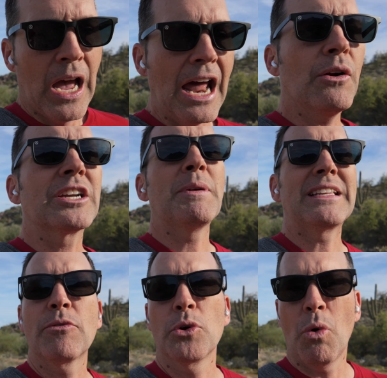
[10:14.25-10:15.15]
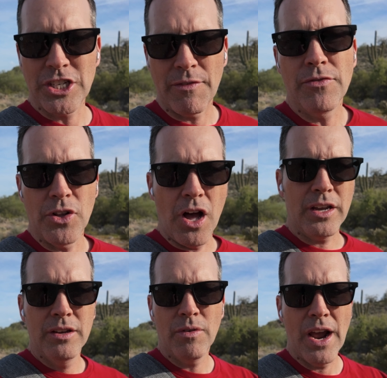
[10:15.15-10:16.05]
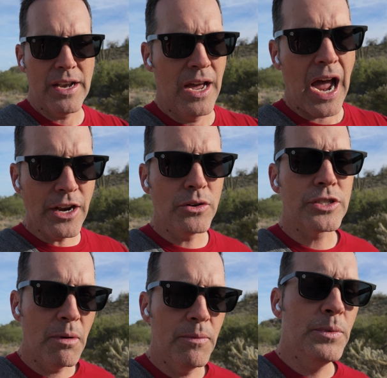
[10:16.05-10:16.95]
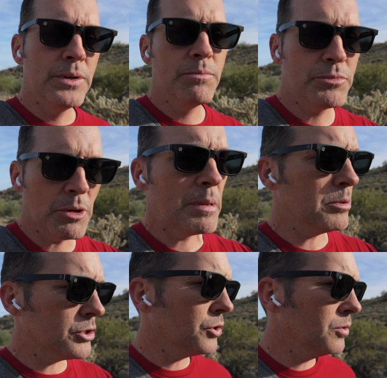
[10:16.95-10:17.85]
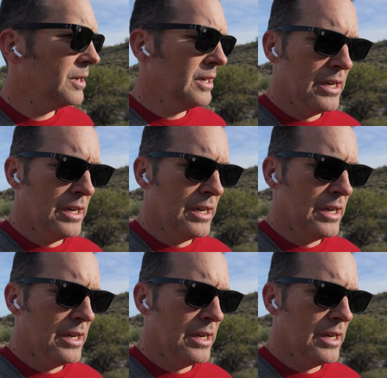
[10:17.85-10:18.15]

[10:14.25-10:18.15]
I don't expect everyone to watch every vlog, right? I know some people do.